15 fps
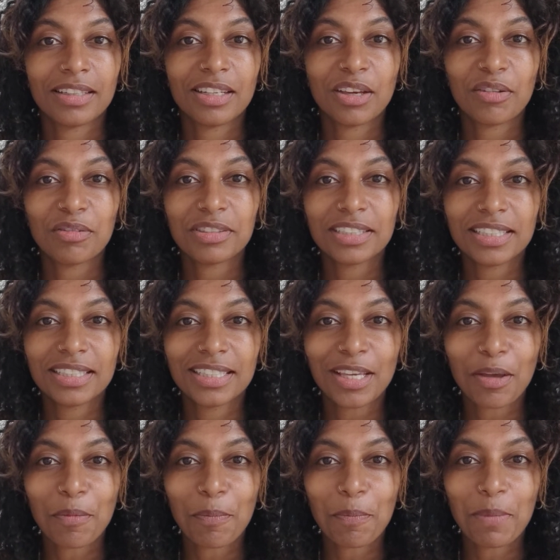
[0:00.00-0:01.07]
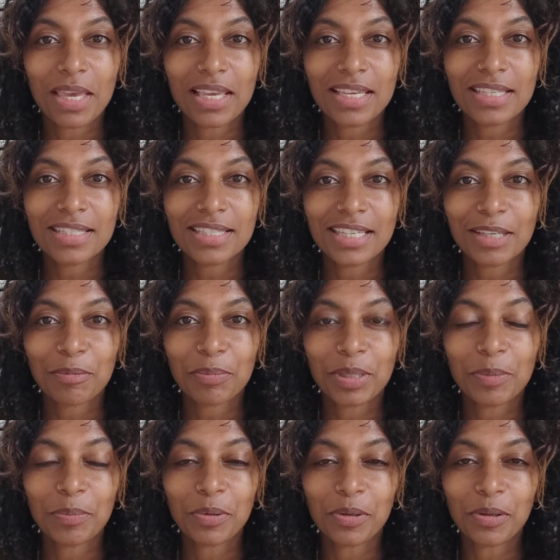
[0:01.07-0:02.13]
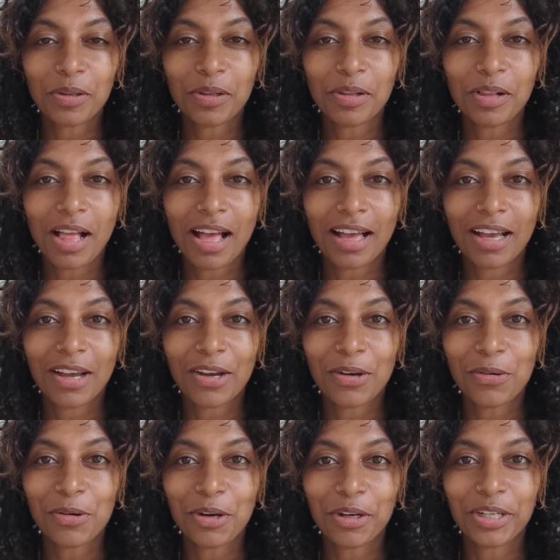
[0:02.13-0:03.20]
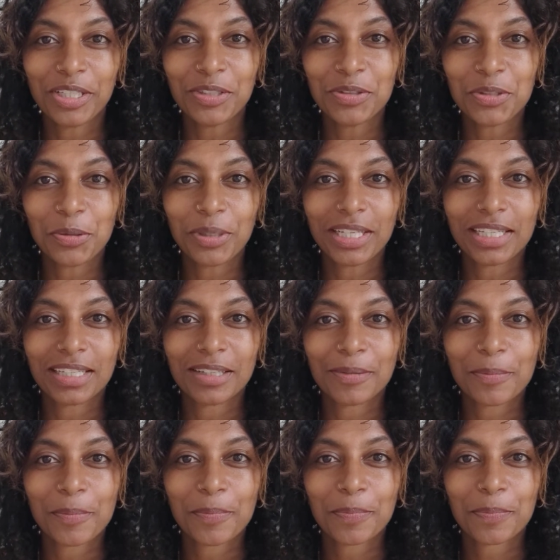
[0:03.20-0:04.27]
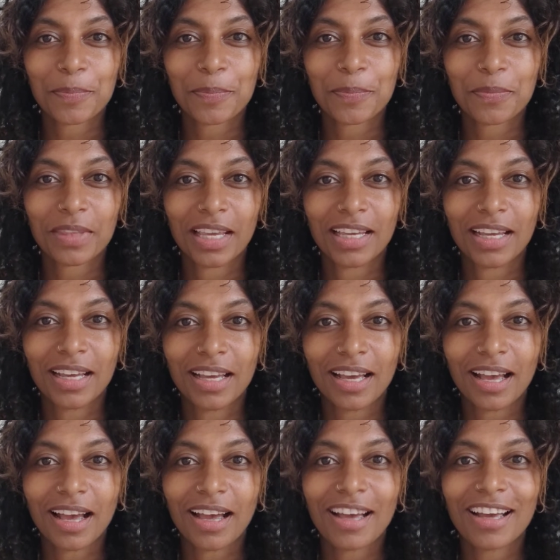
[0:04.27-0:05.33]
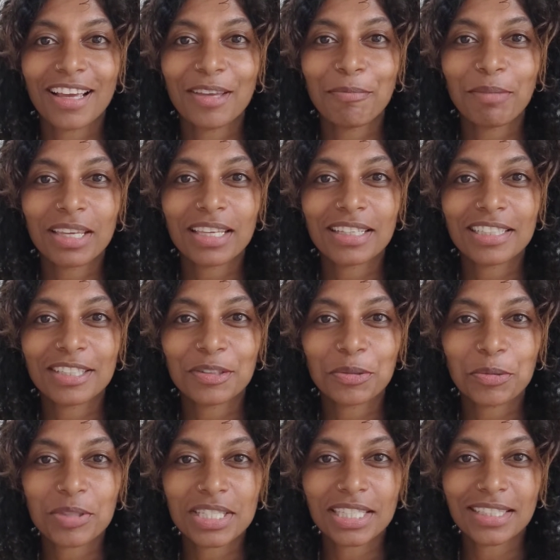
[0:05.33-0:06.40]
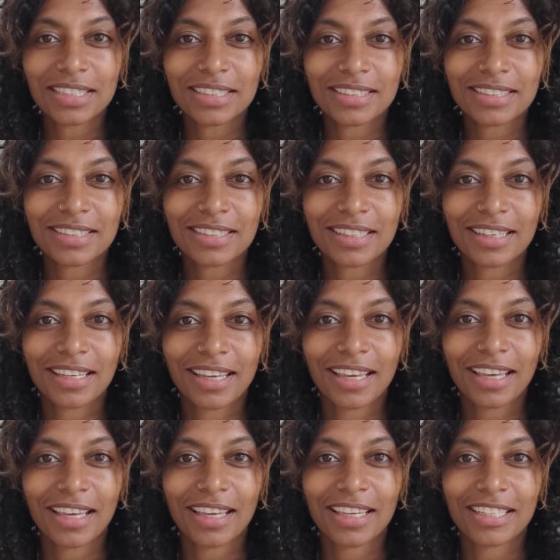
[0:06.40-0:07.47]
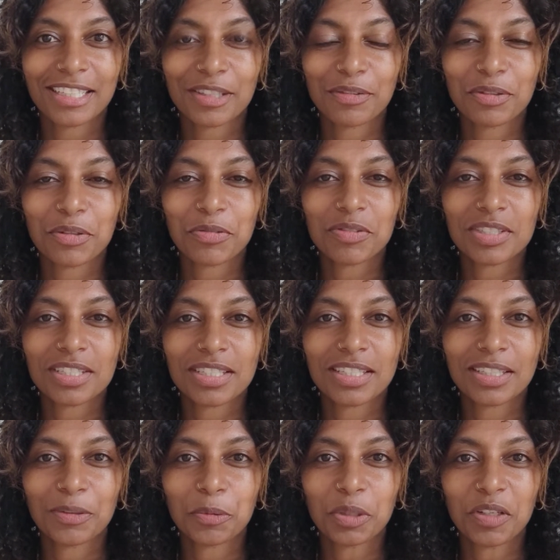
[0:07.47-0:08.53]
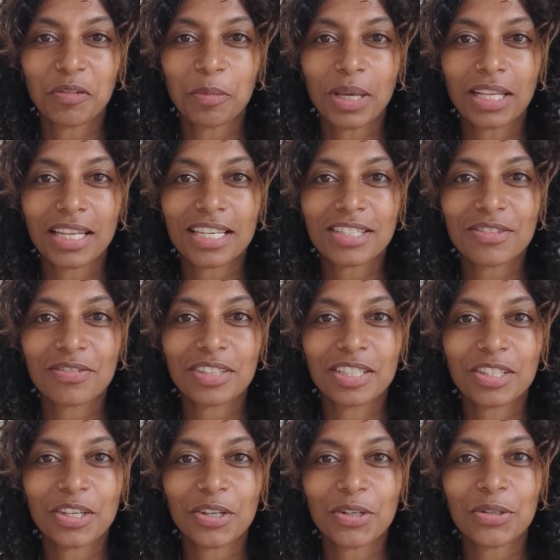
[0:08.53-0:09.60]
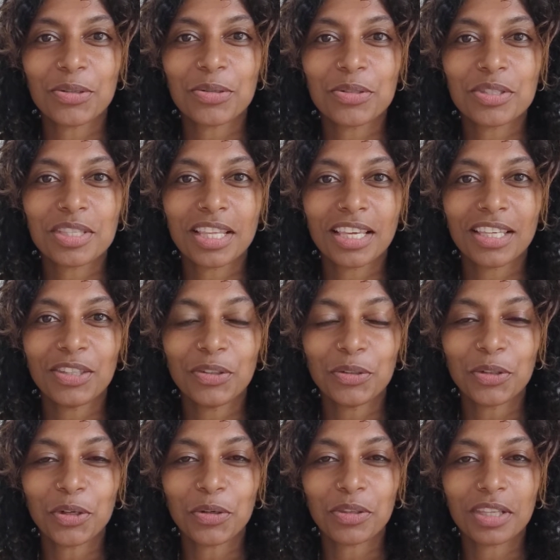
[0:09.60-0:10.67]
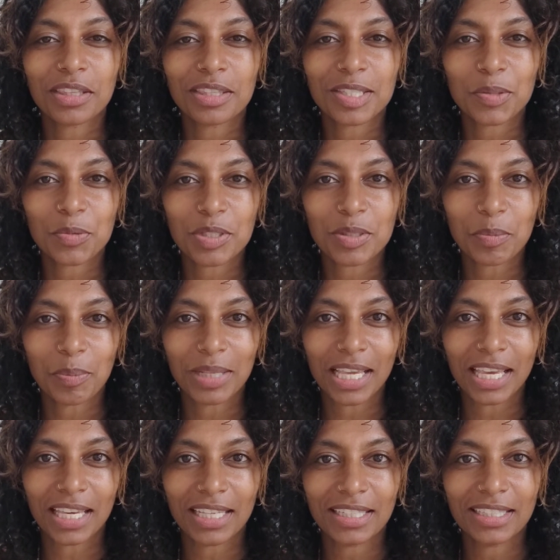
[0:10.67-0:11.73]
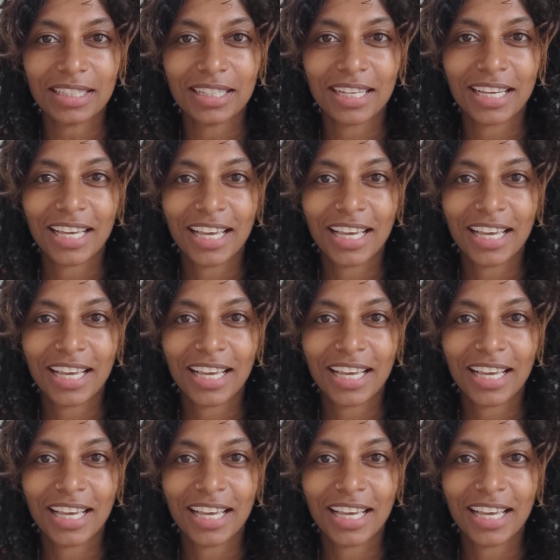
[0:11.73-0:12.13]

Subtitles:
Lovely, amazing people, how are you doing? I'm in New Zealand, and if you've seen one of my last videos, then you know that this was the plan.